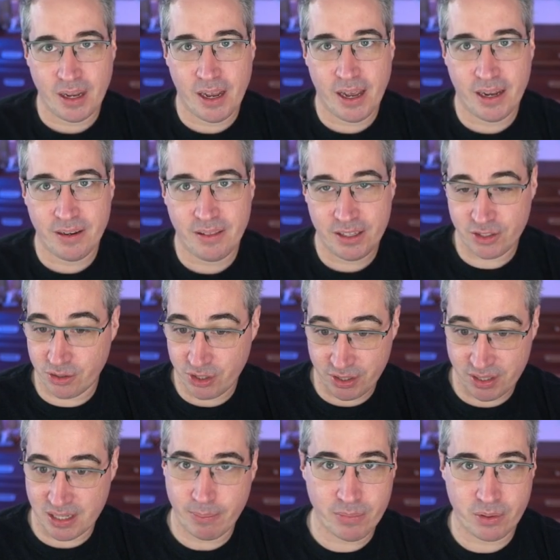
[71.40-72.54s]
And these are
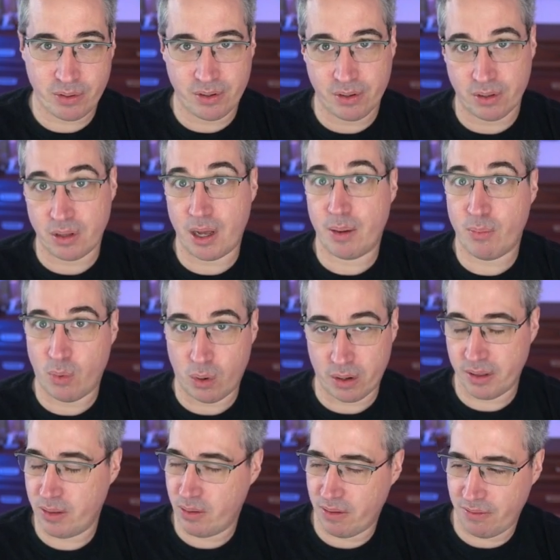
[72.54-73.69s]
just some, there are a lot more,
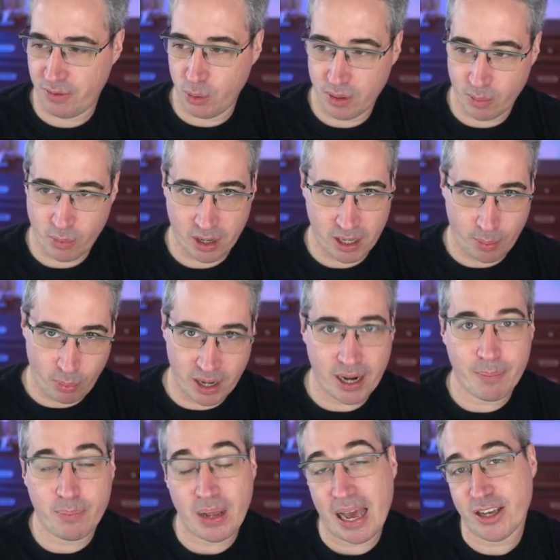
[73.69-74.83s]
and a few of them we're going to bring
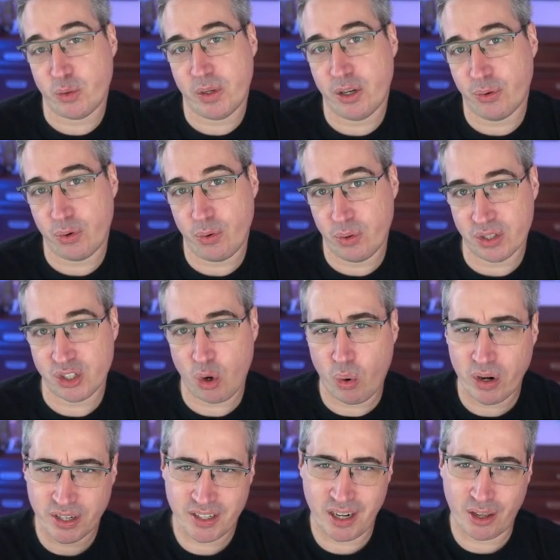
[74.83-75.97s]
up as we go through this
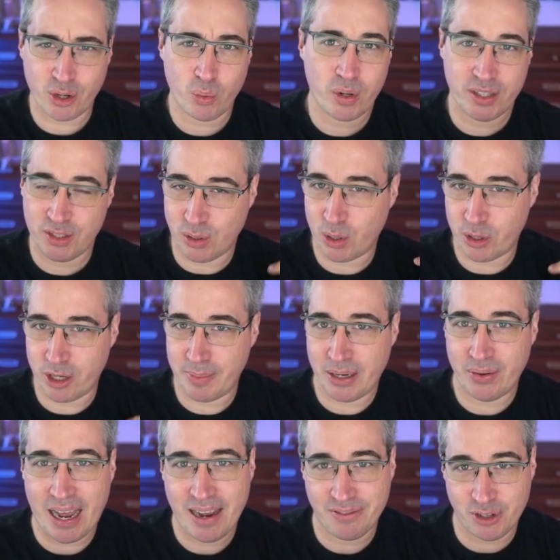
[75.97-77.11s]
course, and other ones you'll learn
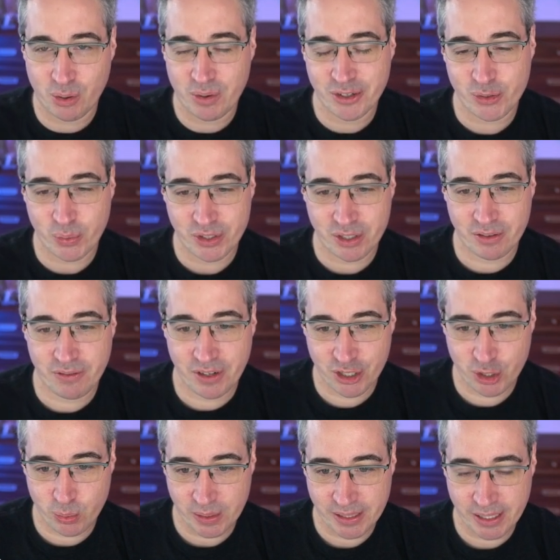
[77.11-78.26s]
about afterwards once you're
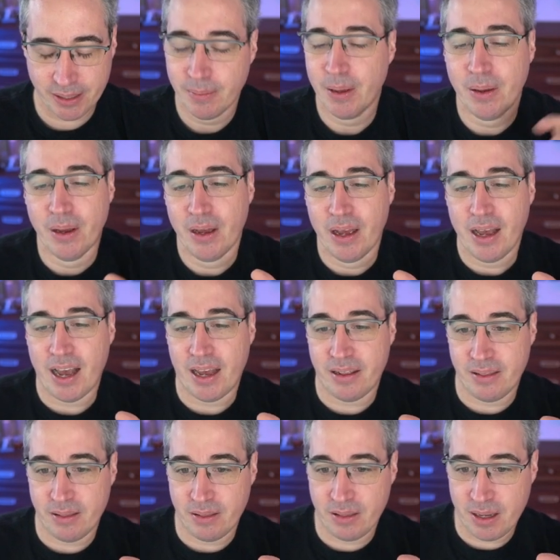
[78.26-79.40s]
finished with it.
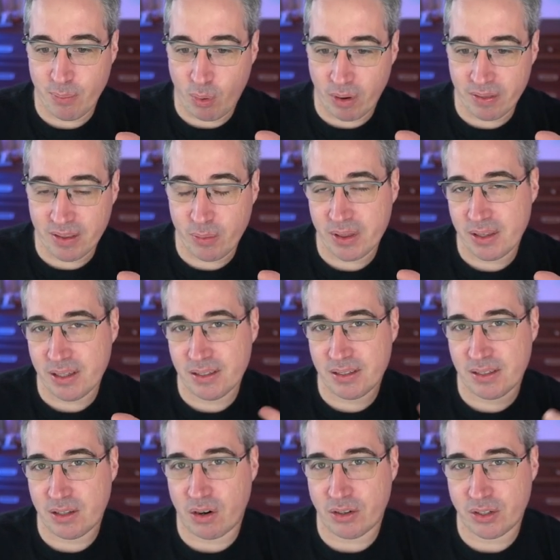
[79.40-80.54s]
And the important thing with these
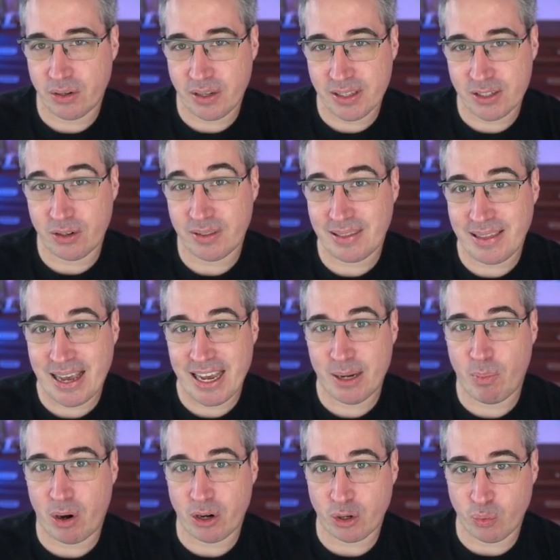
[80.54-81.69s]
is they're also considered
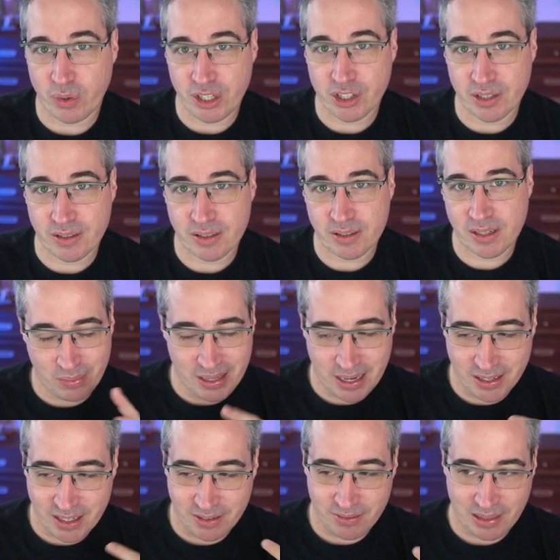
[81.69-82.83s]
landmark regions. The
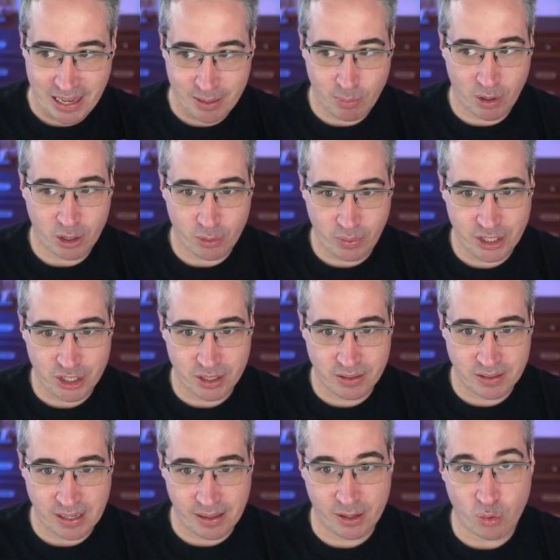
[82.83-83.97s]
idea of landmark
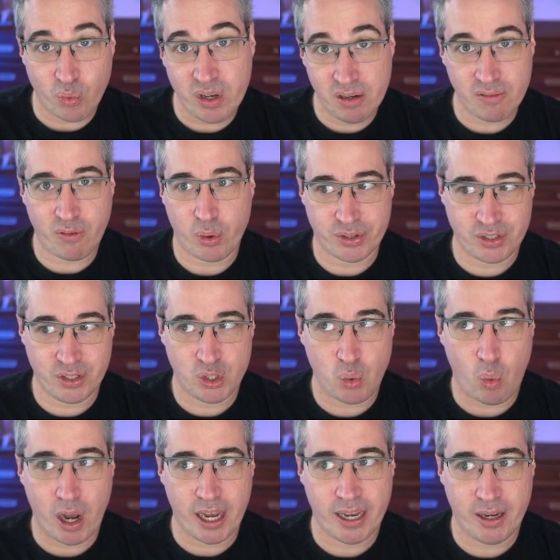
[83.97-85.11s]
regions, I think, reinforces
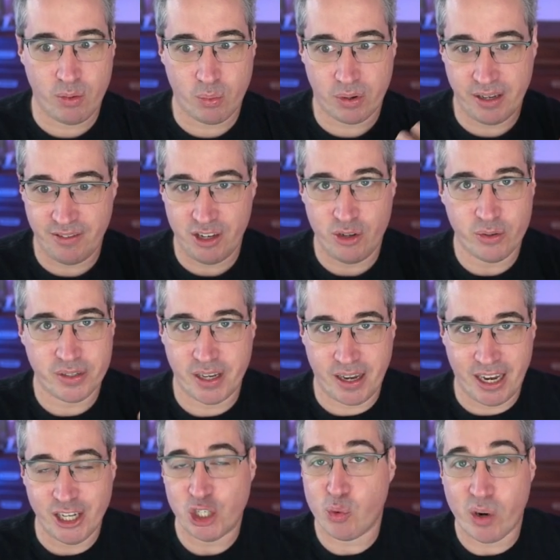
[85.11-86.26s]
why we're even
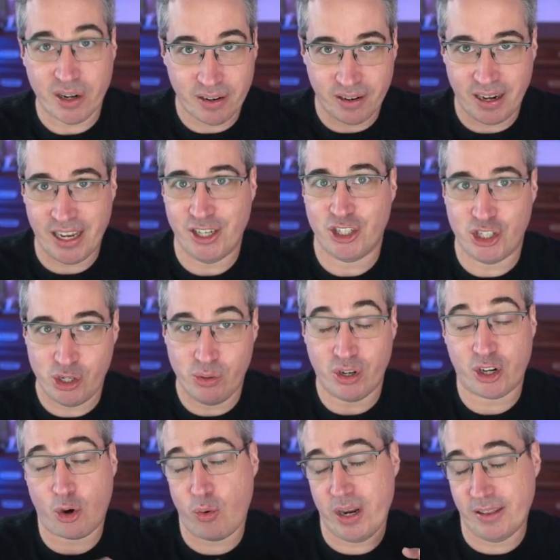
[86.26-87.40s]
using H1, H2
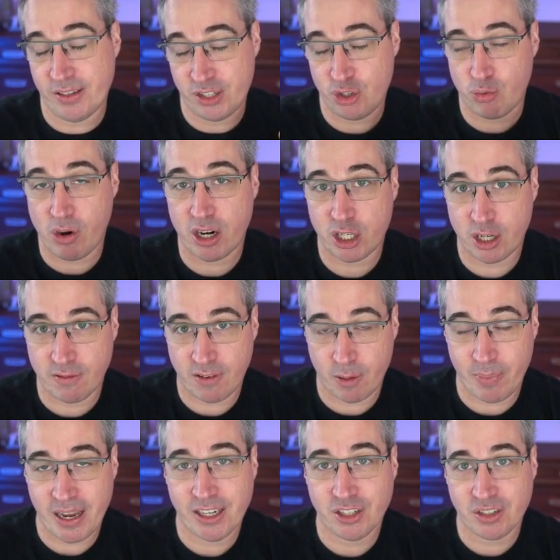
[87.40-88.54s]
to create the structure of our
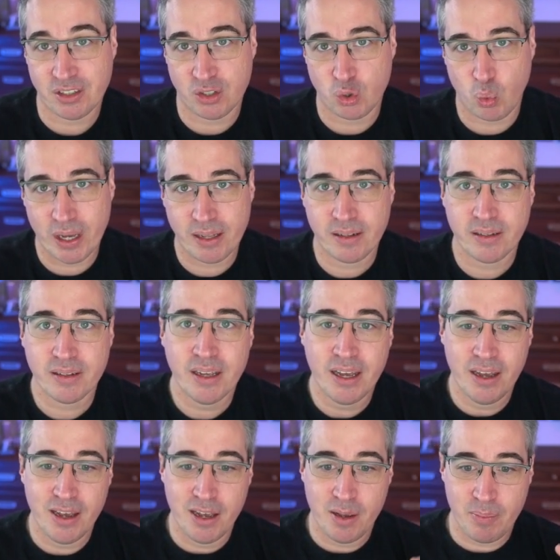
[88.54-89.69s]
pages as well
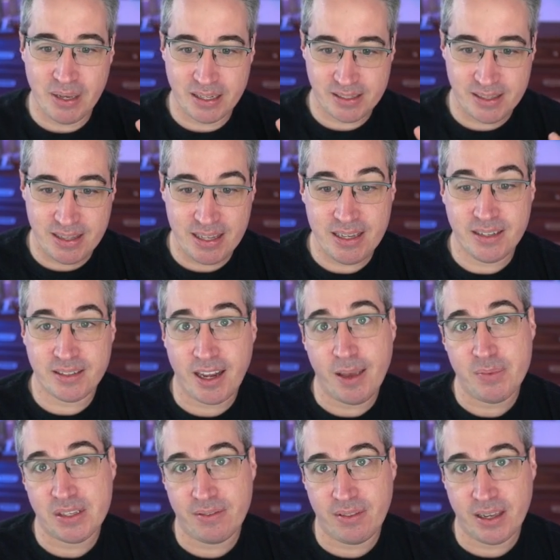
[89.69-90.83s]
because these
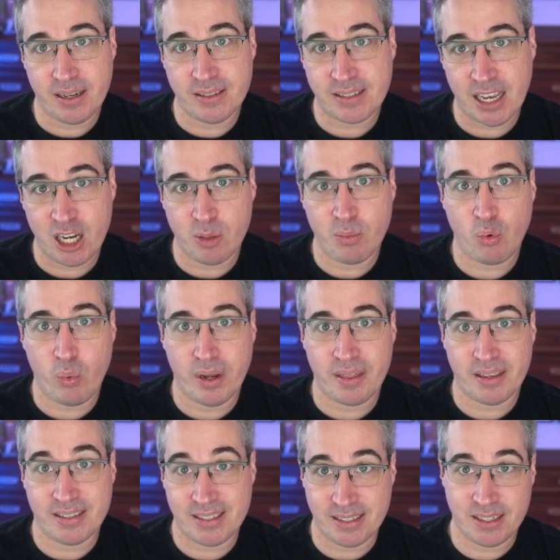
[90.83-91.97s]
types of things help with
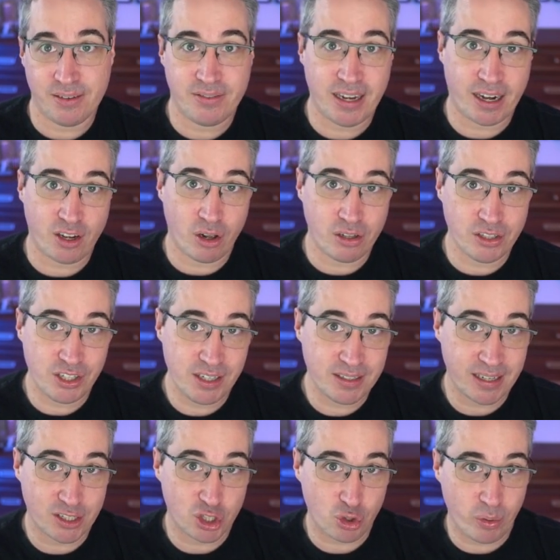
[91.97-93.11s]
assistive technologies
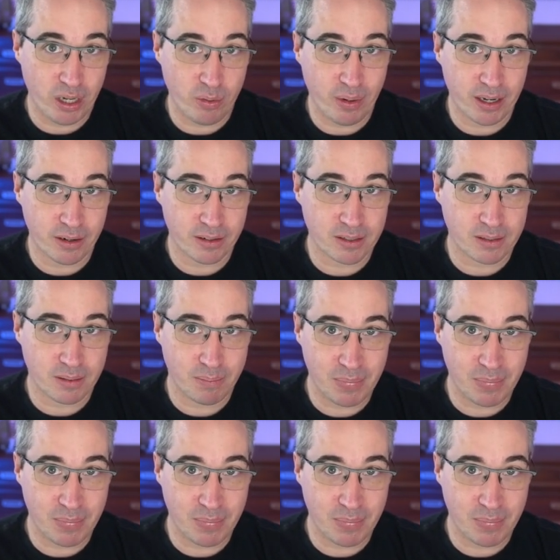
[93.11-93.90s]
like screen readers.